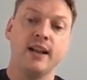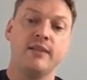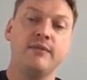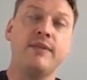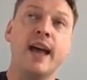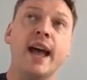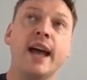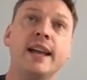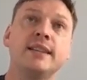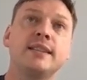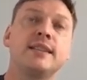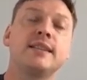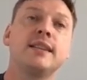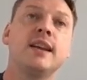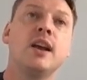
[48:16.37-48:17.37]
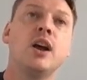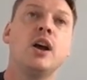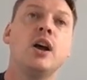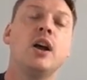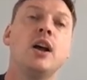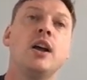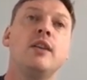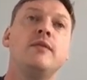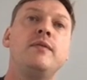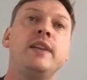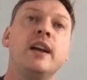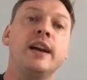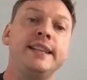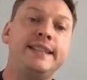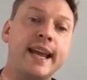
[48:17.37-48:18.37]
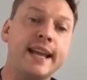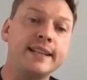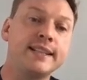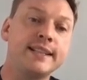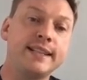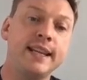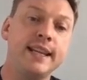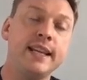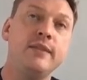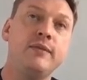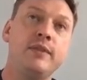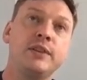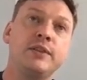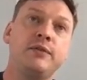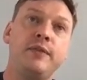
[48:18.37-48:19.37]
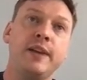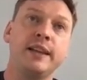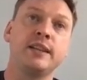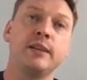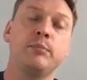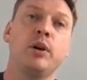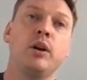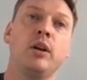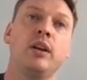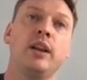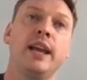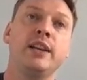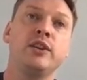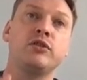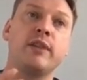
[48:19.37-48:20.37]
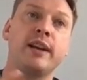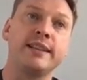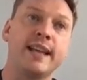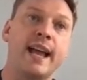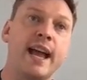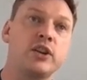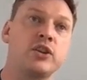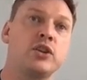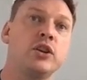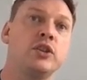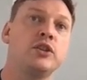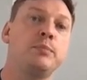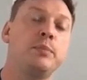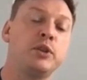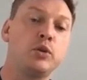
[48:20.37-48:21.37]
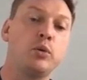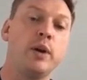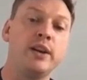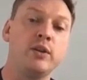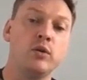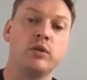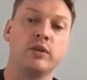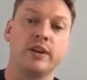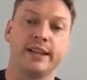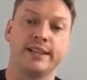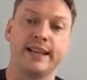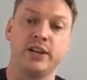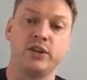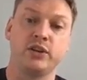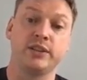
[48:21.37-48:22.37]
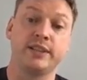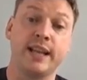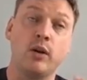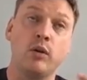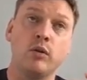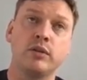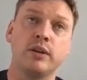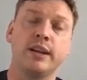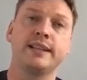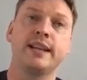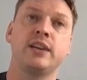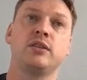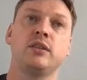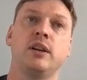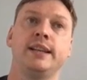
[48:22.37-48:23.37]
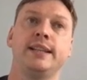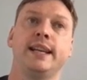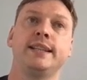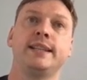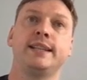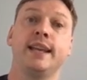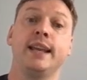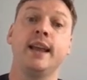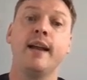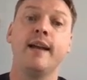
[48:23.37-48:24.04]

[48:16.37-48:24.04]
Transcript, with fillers: There's the identity that's visible in transactions between organizations, that organizational identity.